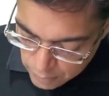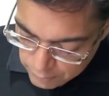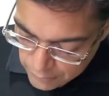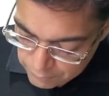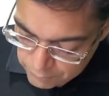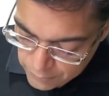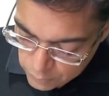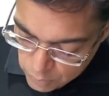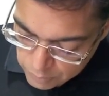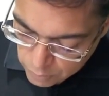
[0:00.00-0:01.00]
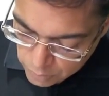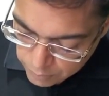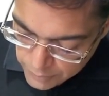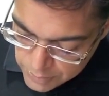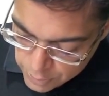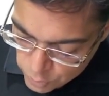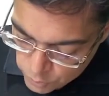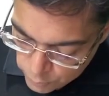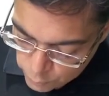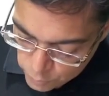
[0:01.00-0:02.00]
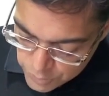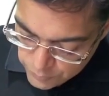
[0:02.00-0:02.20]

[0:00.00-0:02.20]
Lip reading: Whenever we're talking about the breast tissue, of course,